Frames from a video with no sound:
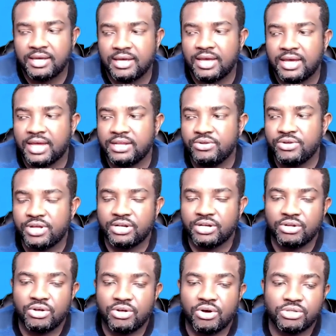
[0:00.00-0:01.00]
And you can
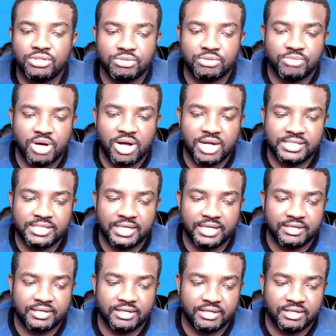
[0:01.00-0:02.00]
go to
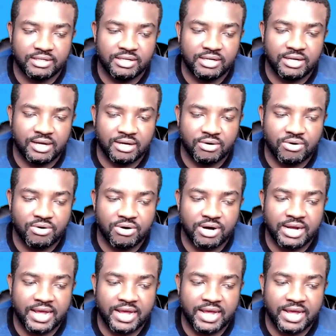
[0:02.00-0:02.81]
mautic.org